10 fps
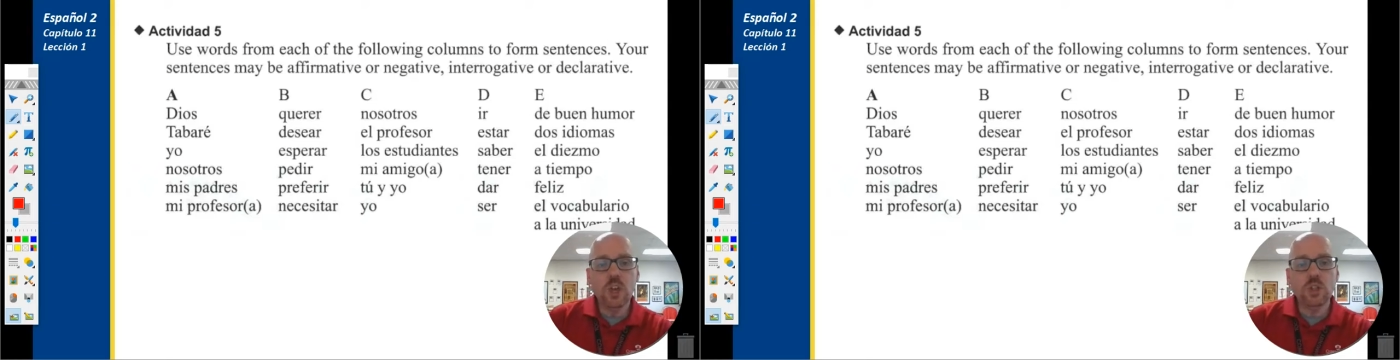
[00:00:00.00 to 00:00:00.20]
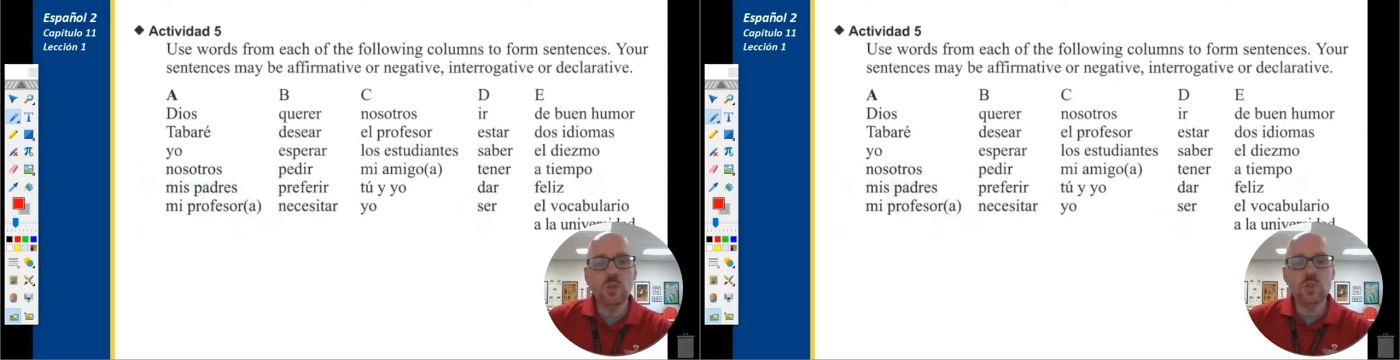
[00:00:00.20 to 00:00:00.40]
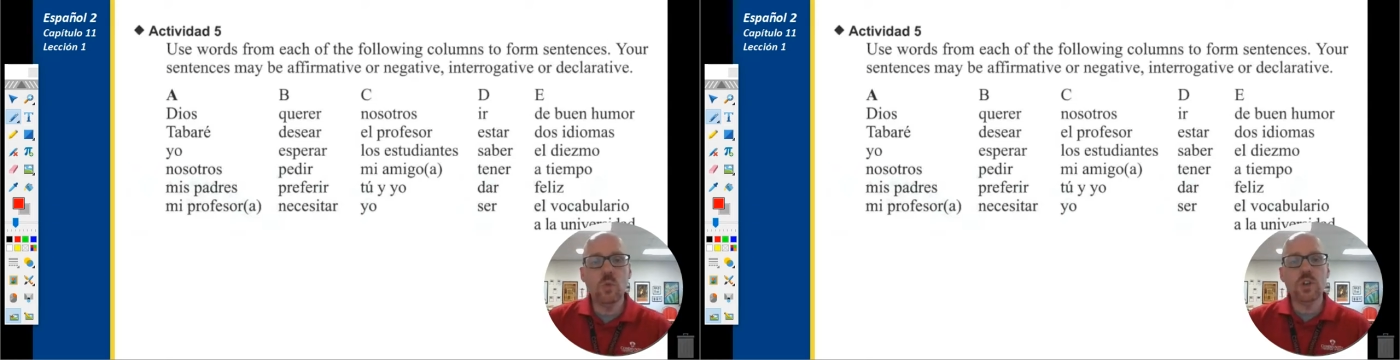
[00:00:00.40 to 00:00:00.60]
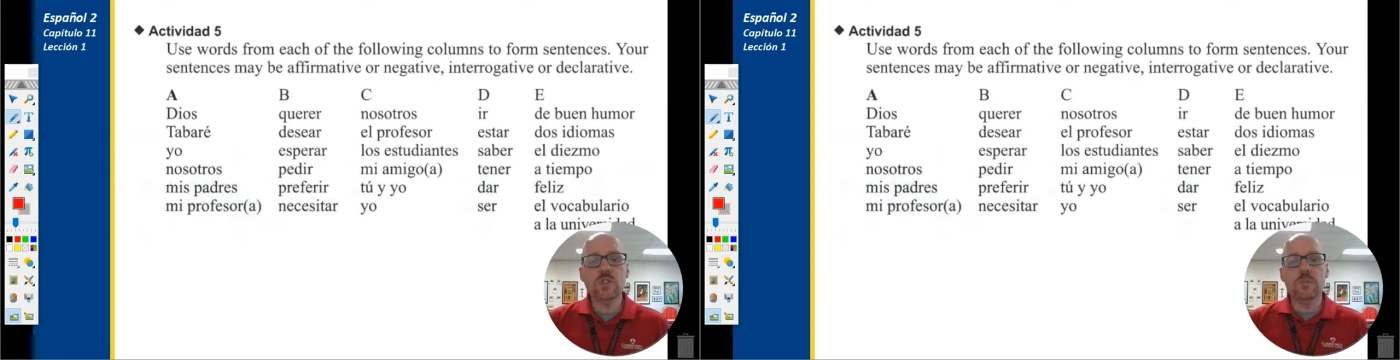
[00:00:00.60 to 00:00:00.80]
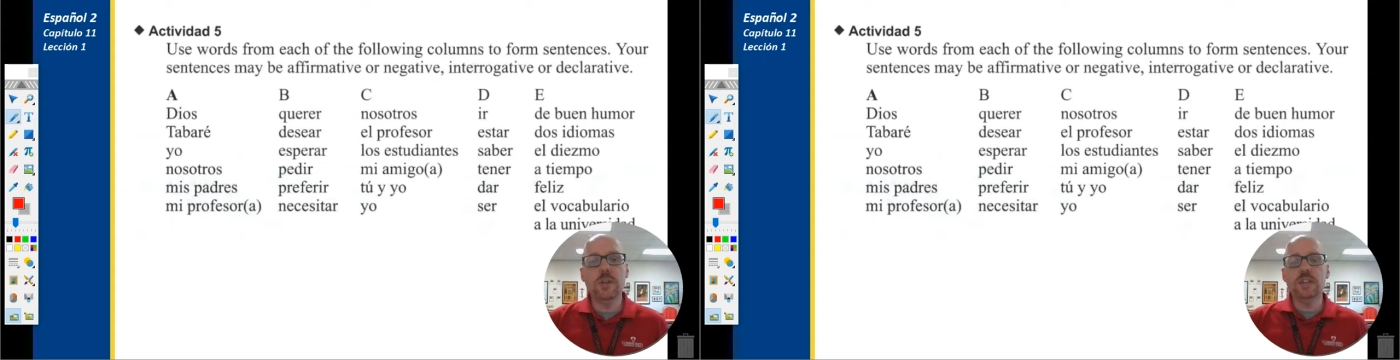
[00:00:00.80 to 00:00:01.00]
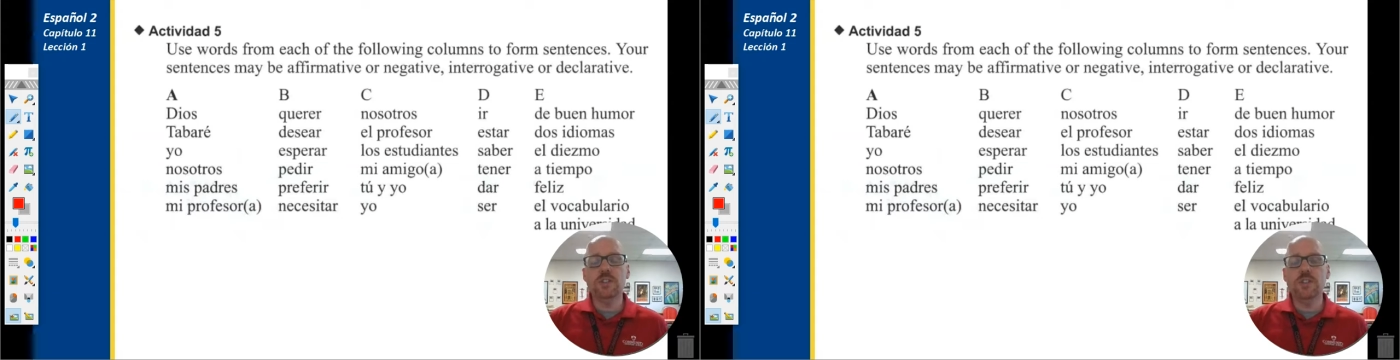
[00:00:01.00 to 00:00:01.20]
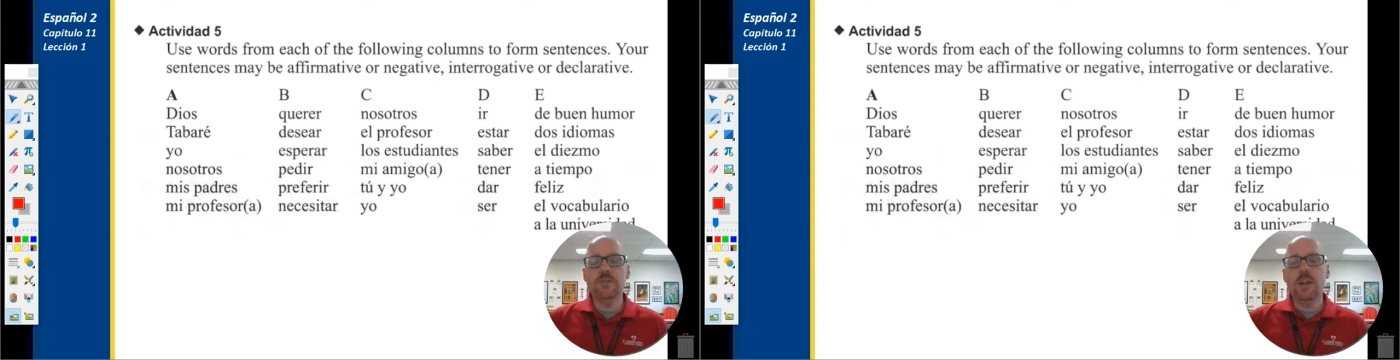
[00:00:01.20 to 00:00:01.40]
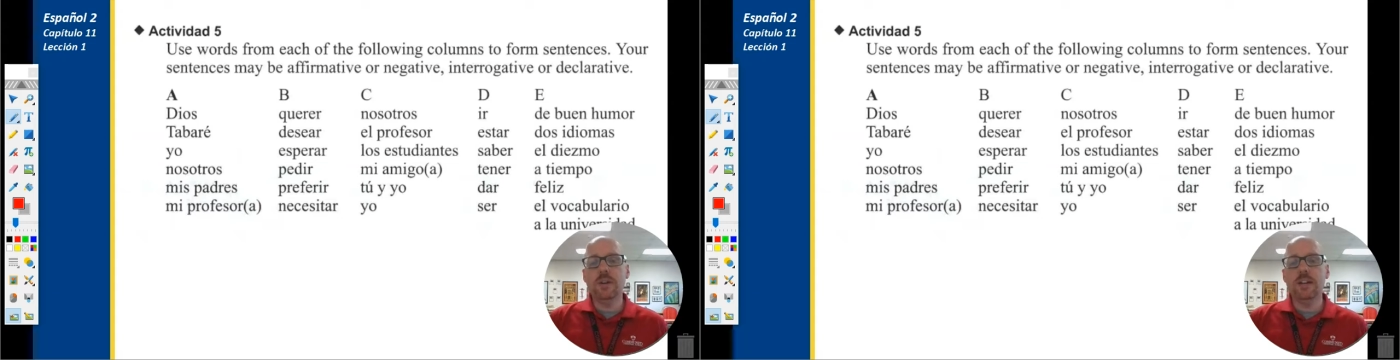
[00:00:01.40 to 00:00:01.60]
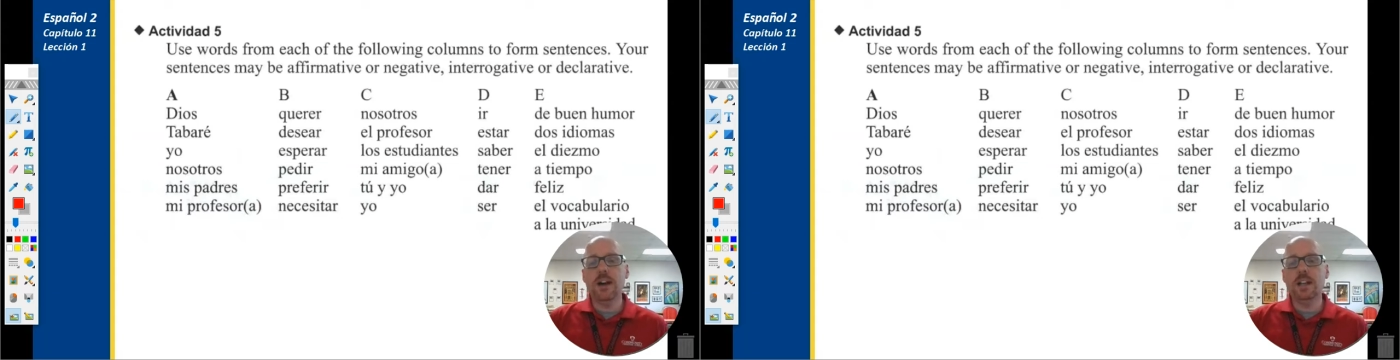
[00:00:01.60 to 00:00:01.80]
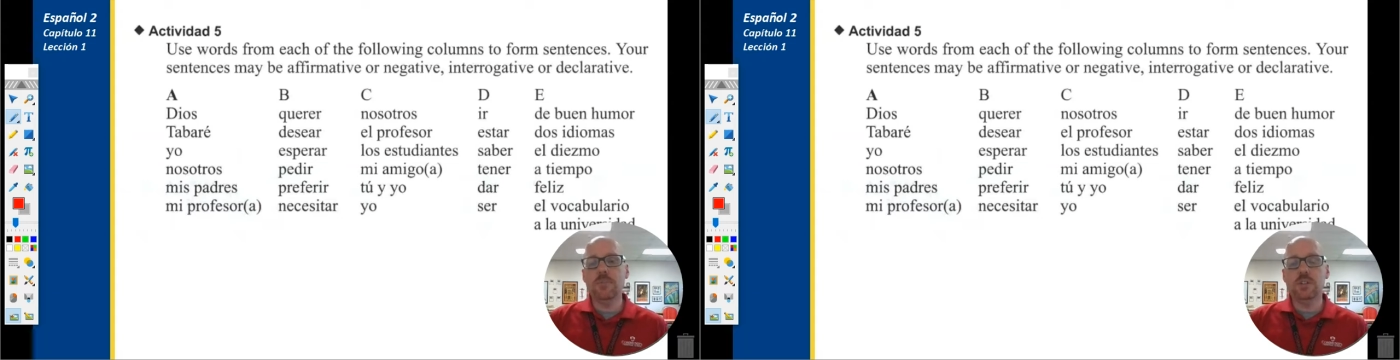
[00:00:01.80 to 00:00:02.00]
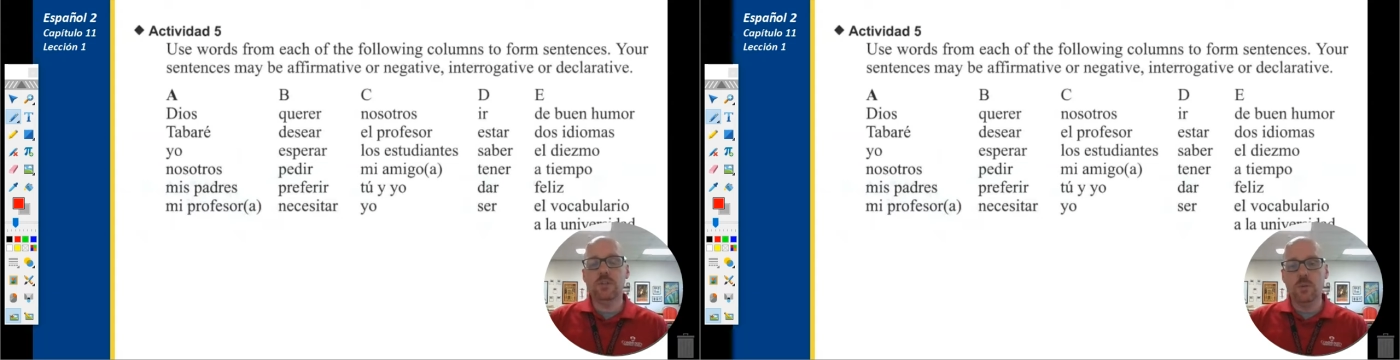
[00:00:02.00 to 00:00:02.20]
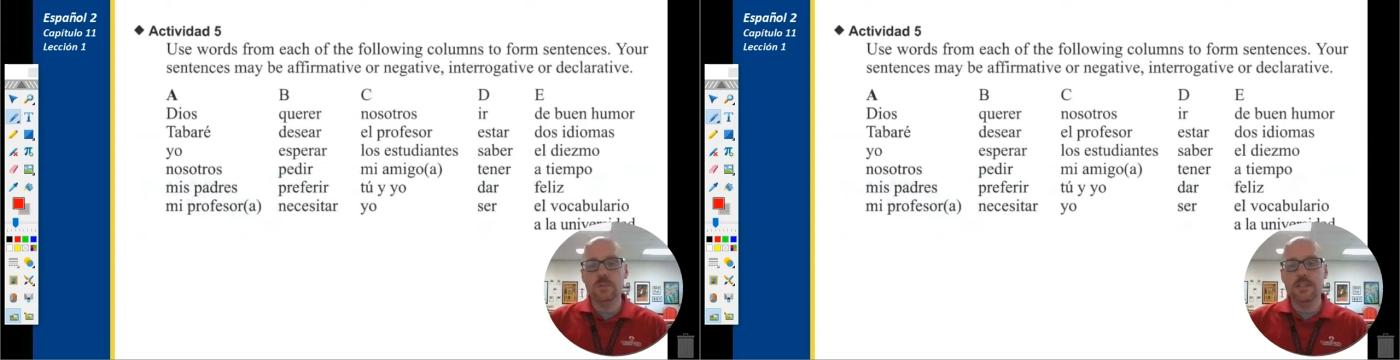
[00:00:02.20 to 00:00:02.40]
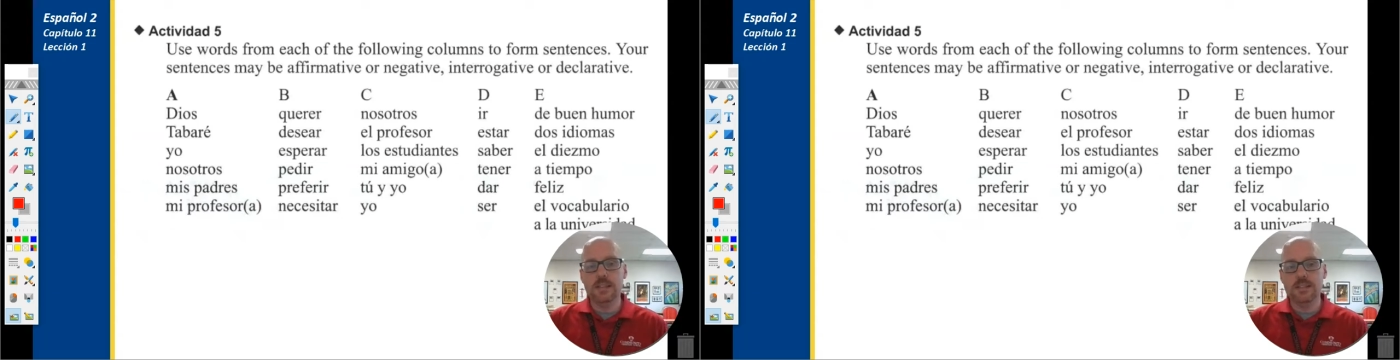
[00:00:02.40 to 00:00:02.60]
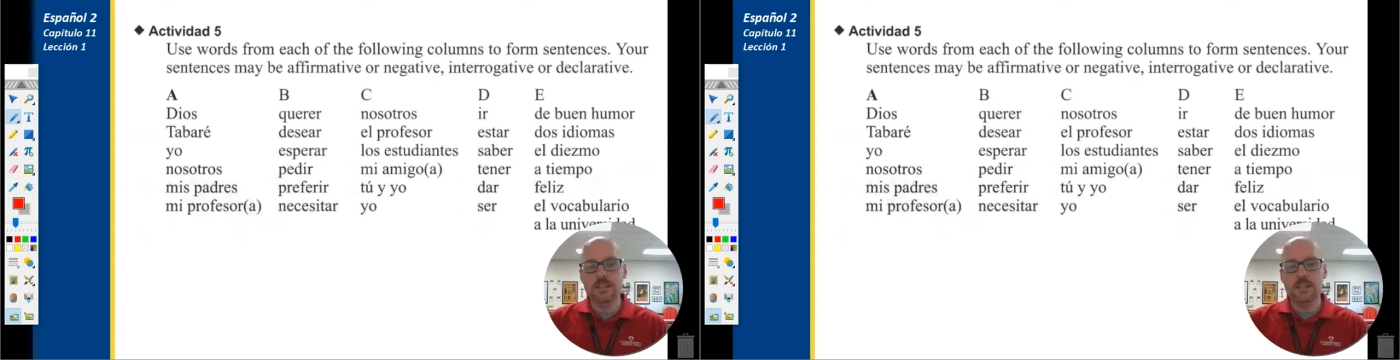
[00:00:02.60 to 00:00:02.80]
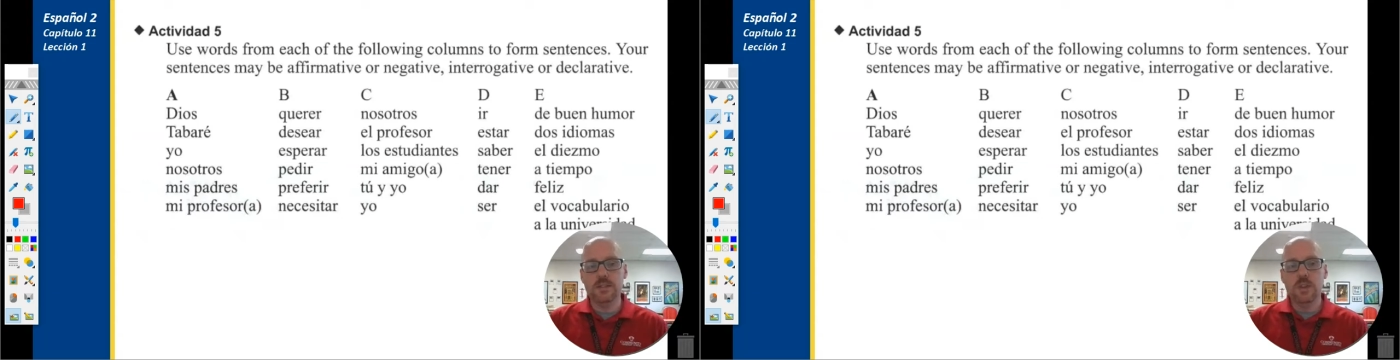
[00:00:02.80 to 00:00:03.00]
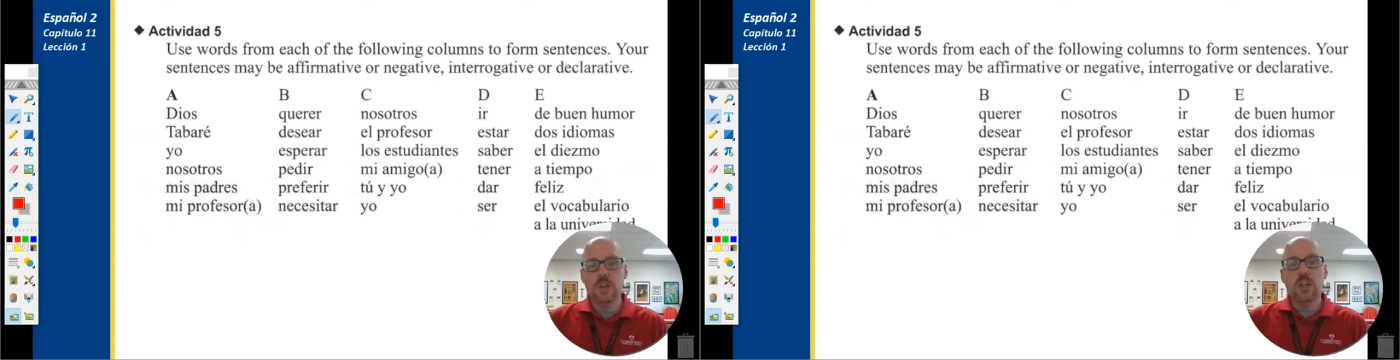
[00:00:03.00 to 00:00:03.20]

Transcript: Use words from each of the following columns to form sentences.